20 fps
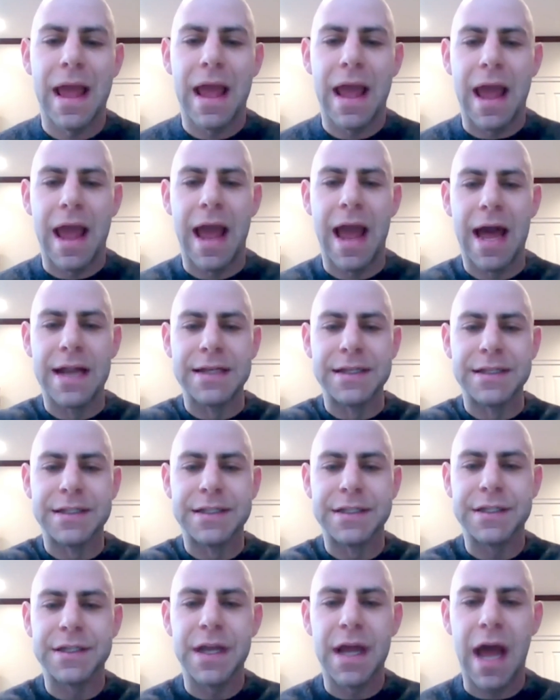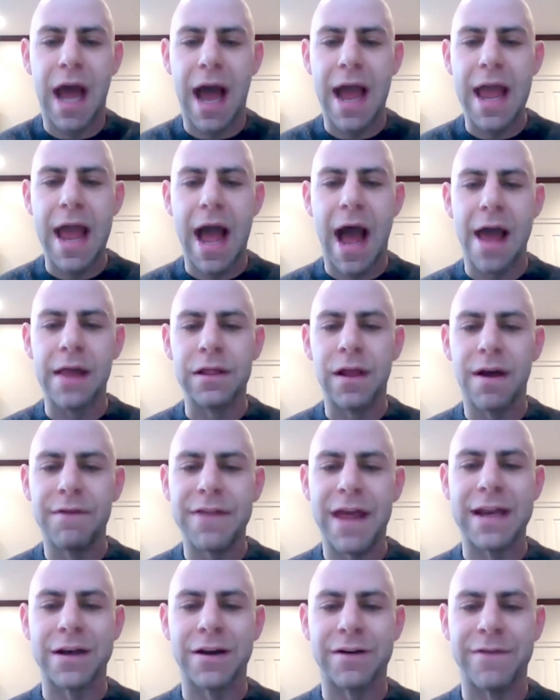And I love
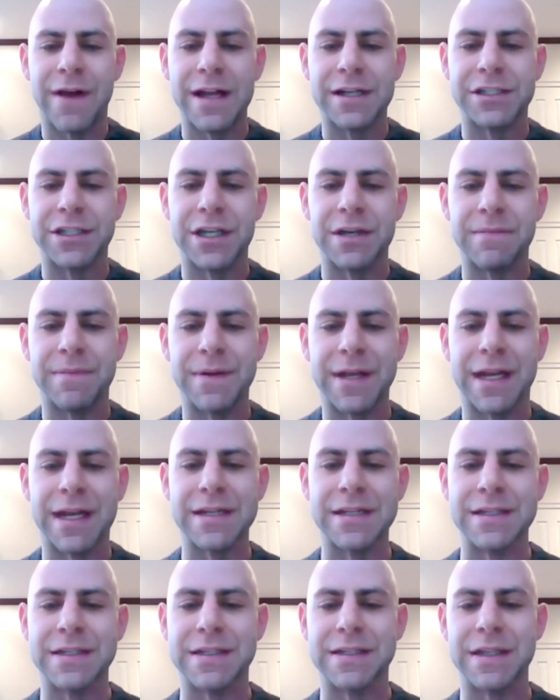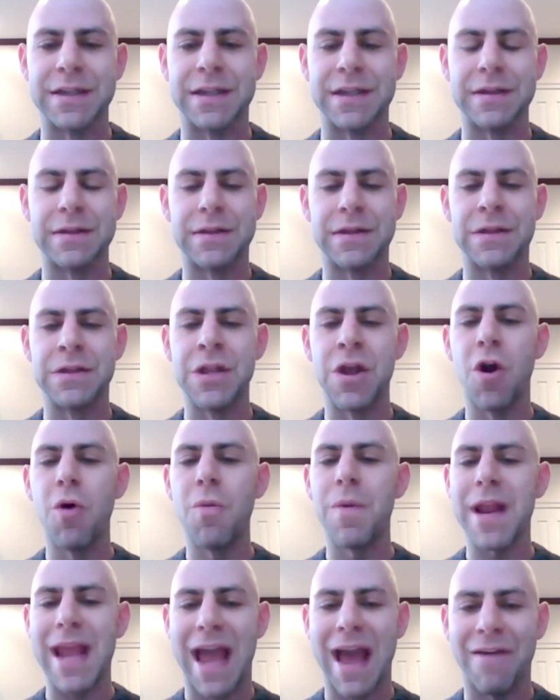that intervention because
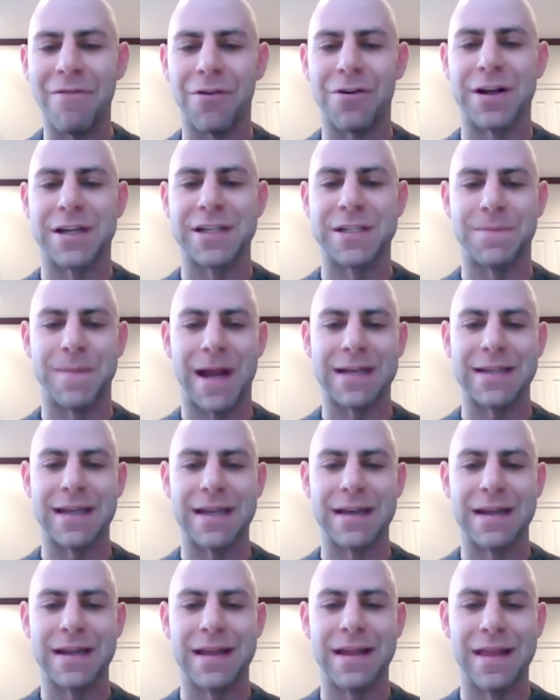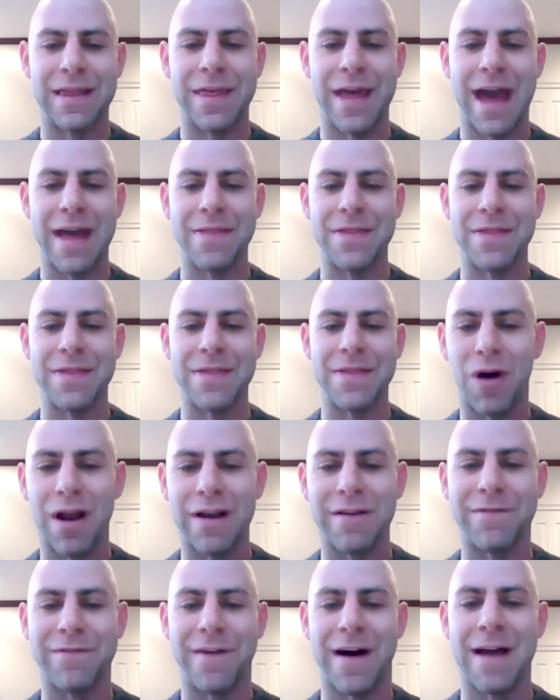nobody ever expected that this
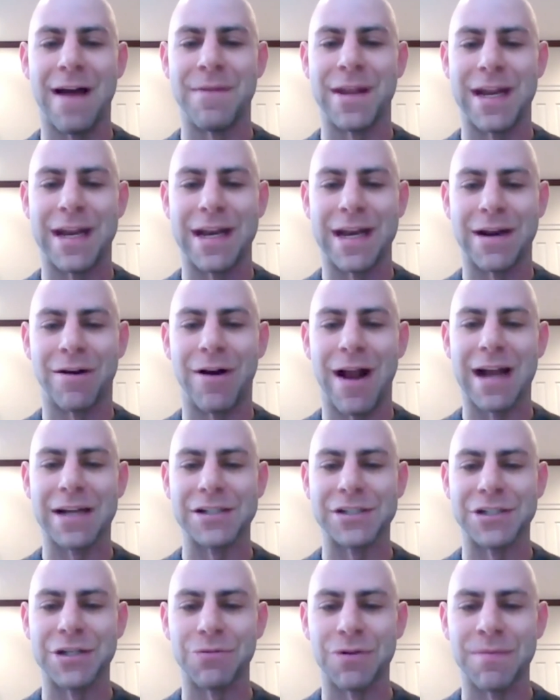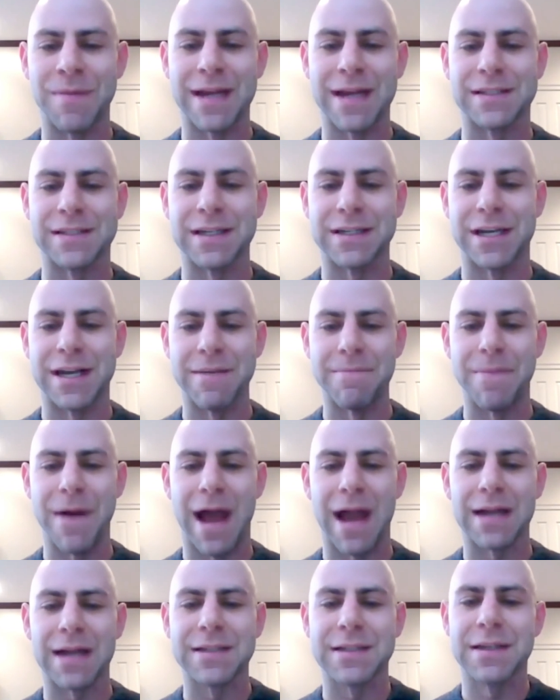one 5-minute interaction would make such an
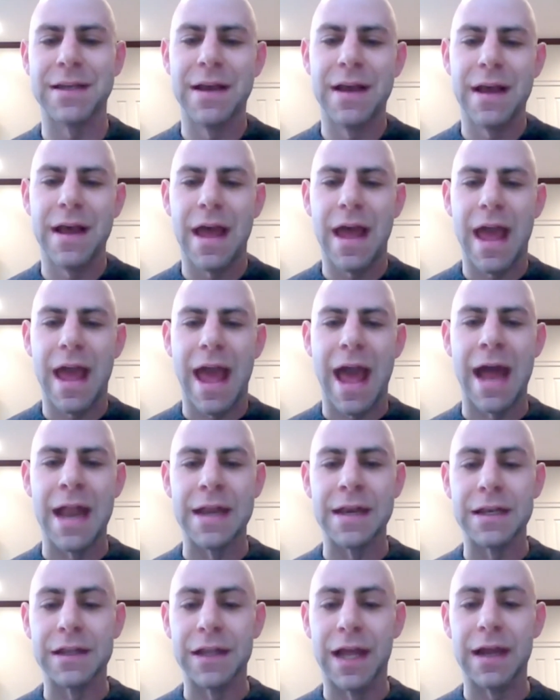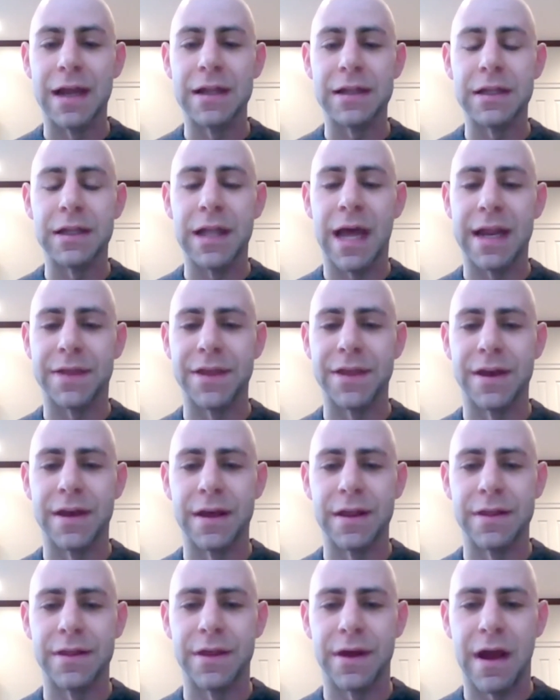impact. And like
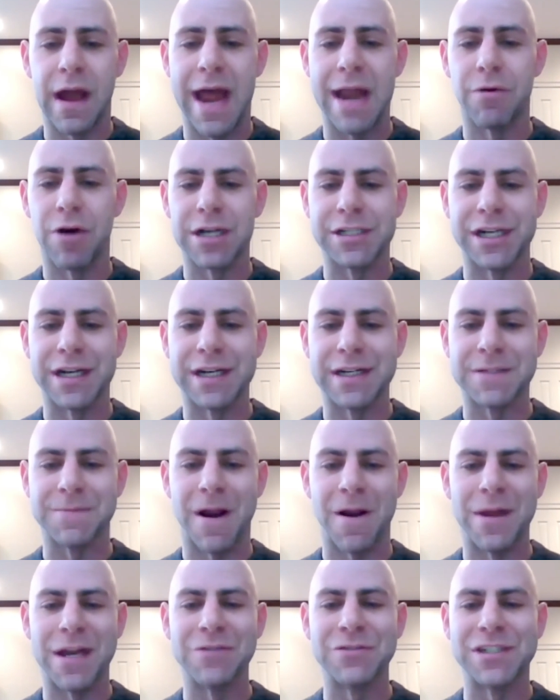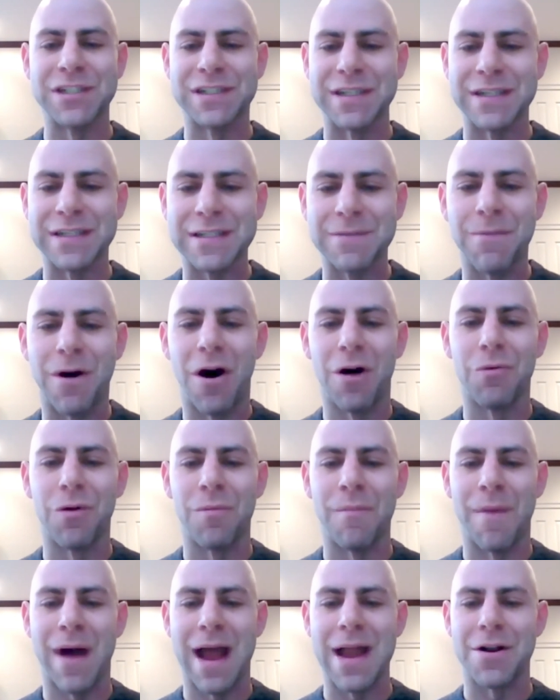the hand washing experiment, it was just a small
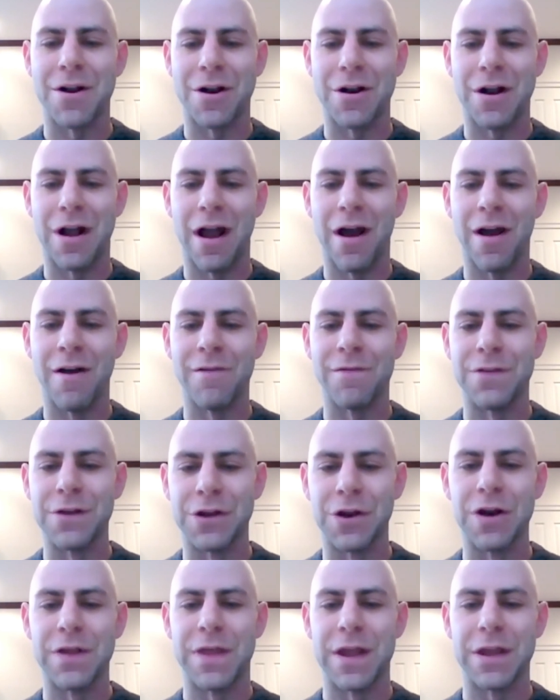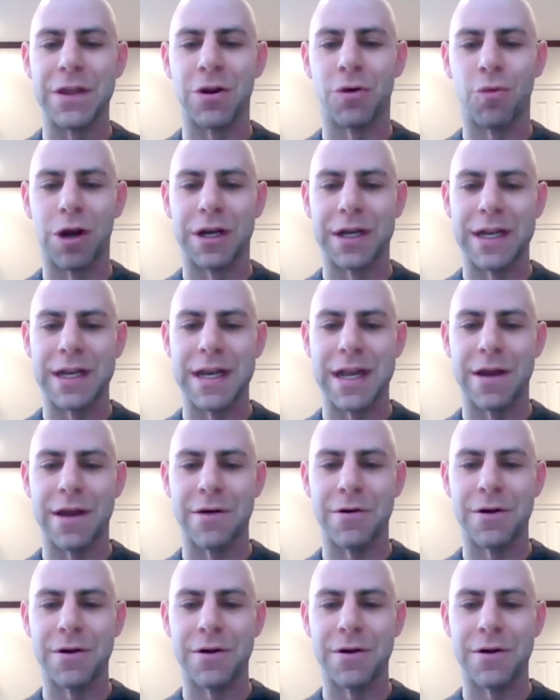reminder of the good that your work can do.